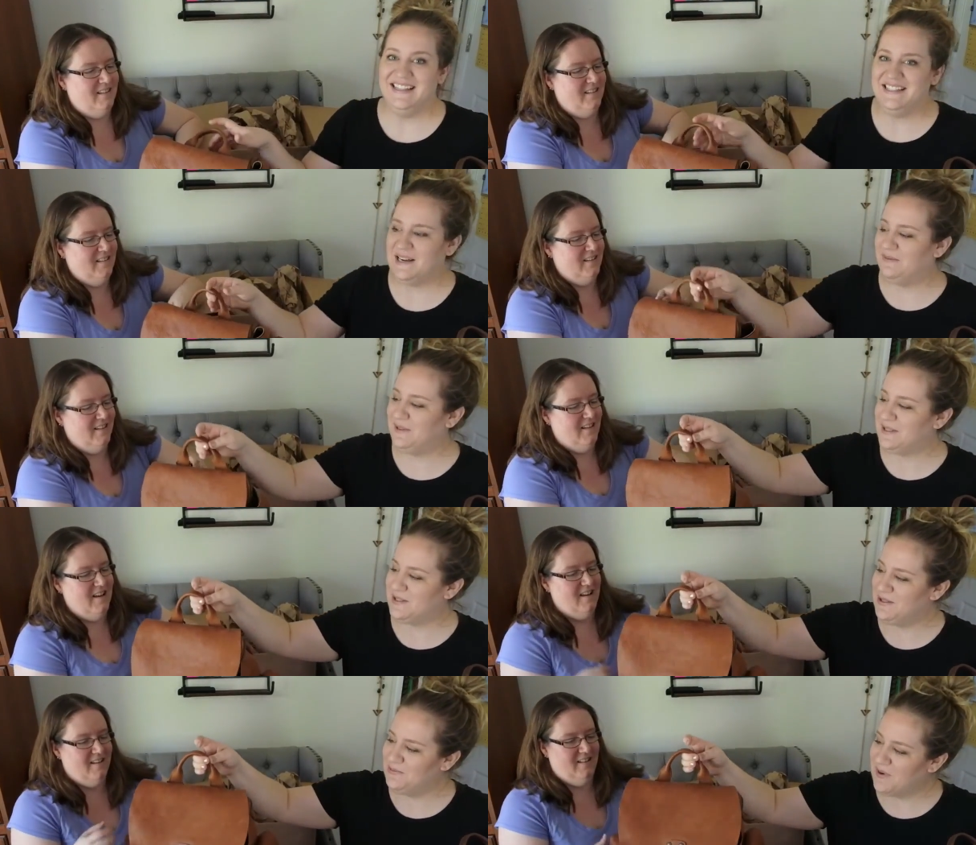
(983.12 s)

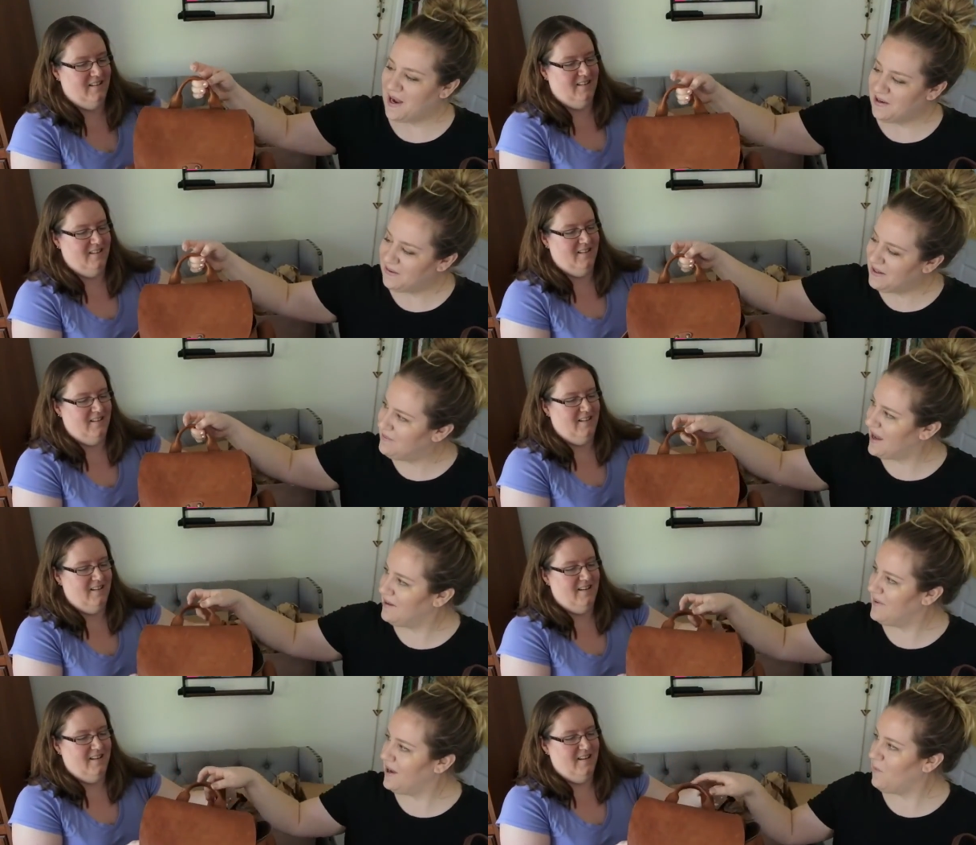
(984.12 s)
Speaker 1: Deborah's new wandering
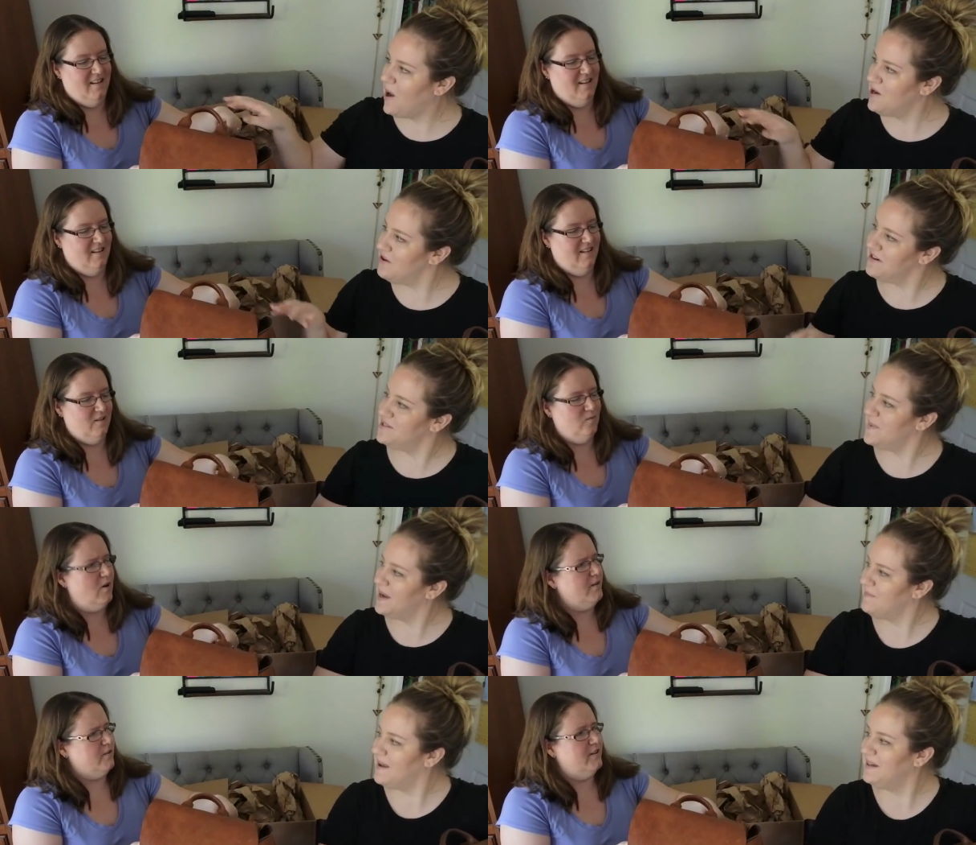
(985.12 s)
backpack. Wanderer's
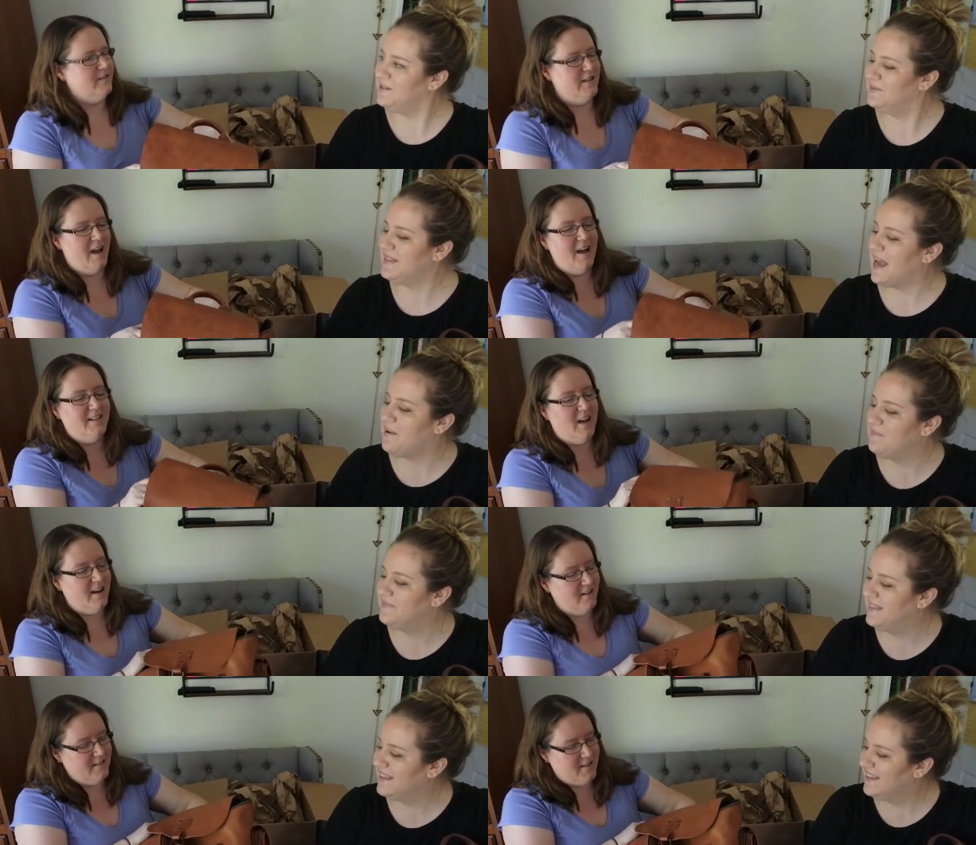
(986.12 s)
backpack? Wanderers, yeah. yeah.
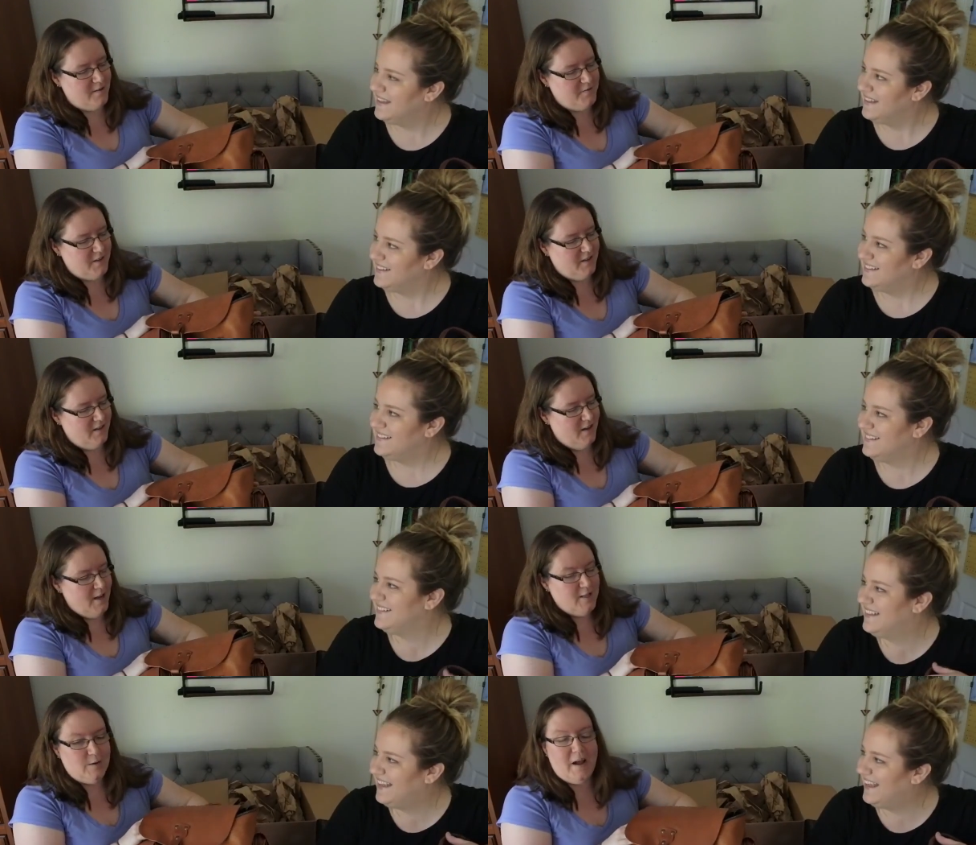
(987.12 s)
I, I unstuffed it.
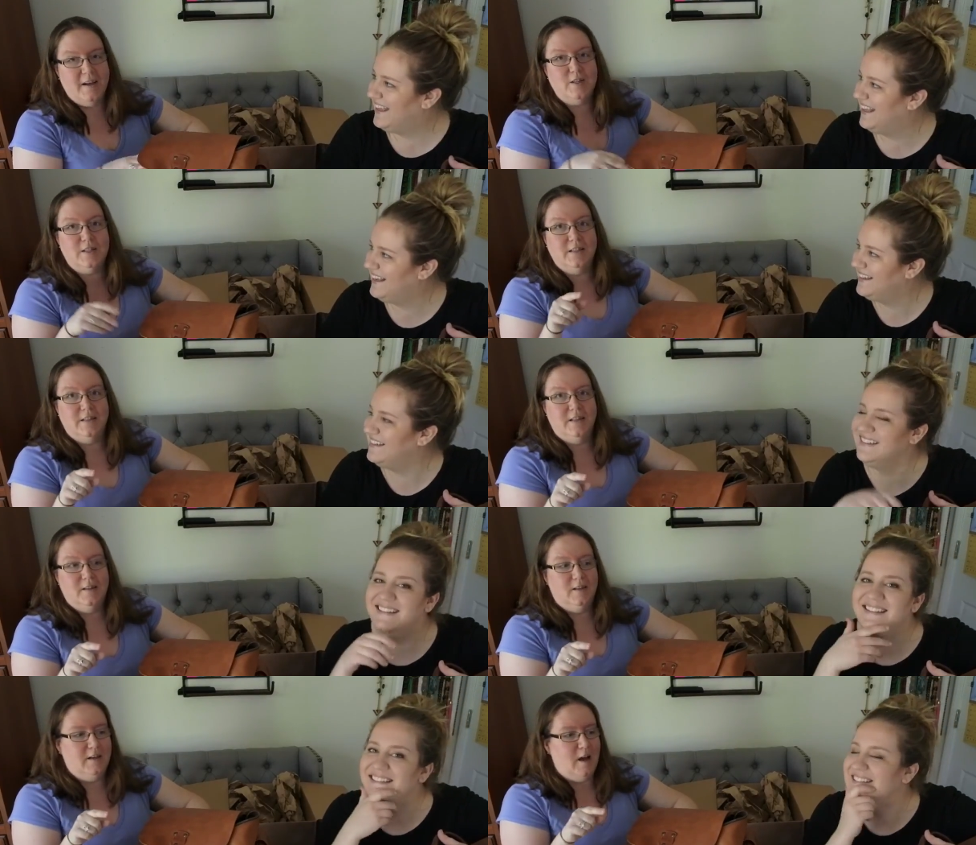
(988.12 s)
So
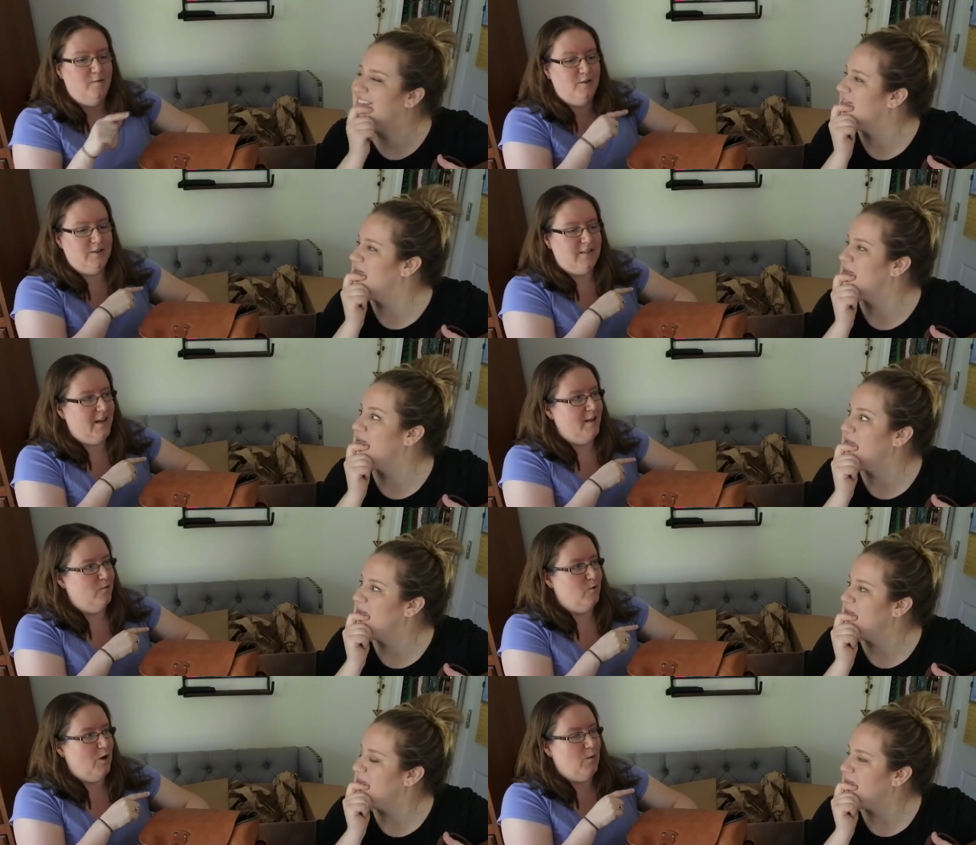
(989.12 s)
actually,
Speaker 2: I was just
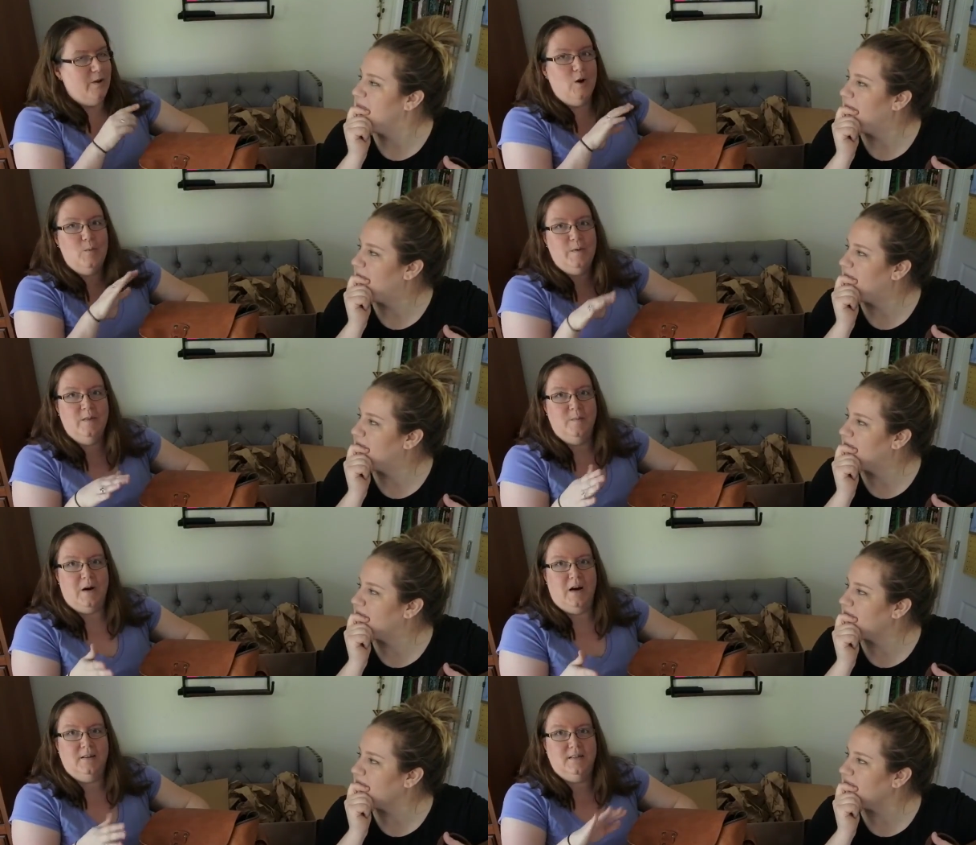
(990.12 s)
saying, we opened the
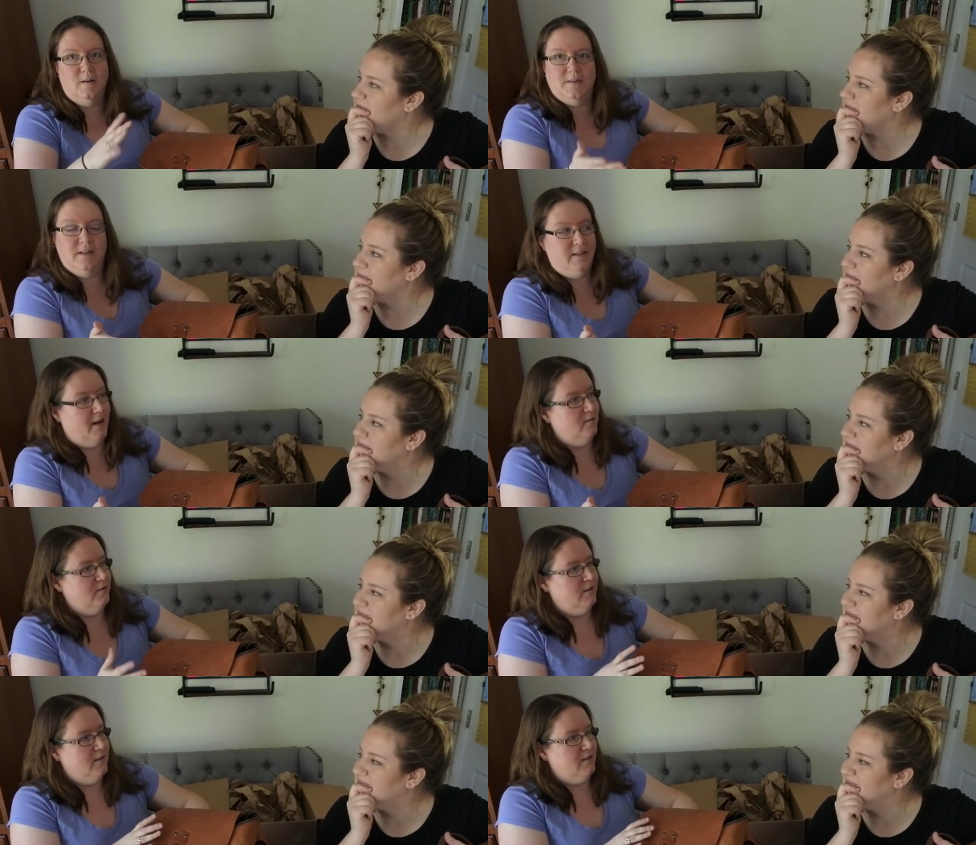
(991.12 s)
box upside
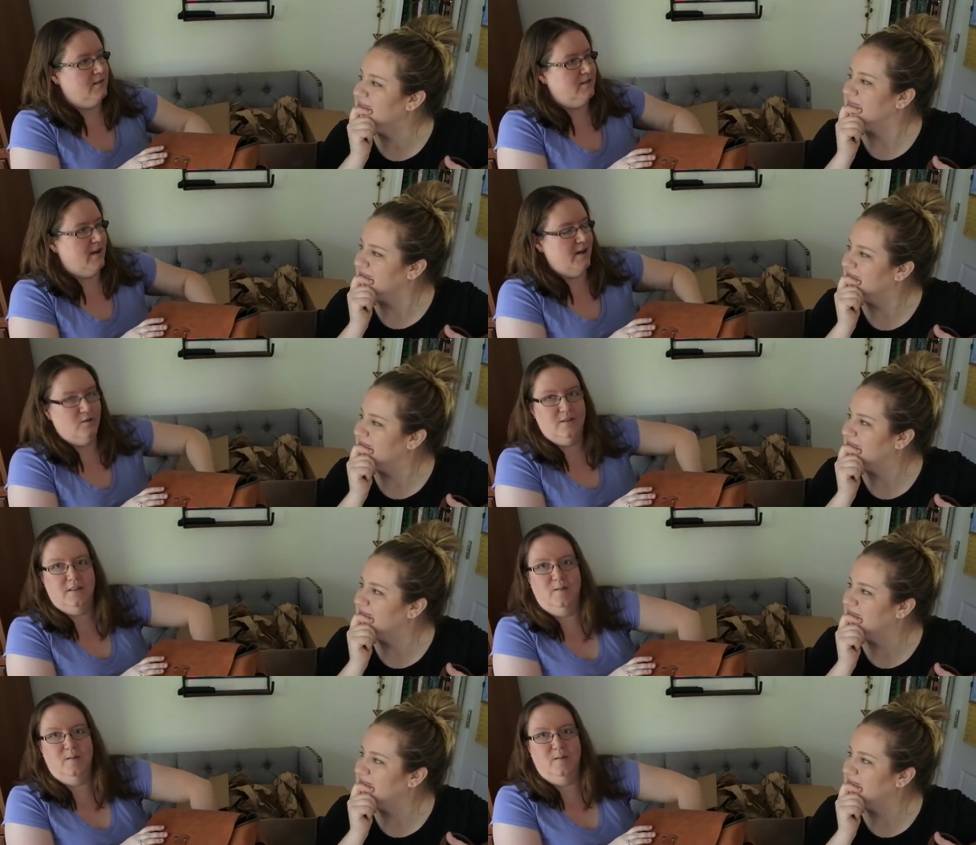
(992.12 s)
down because the address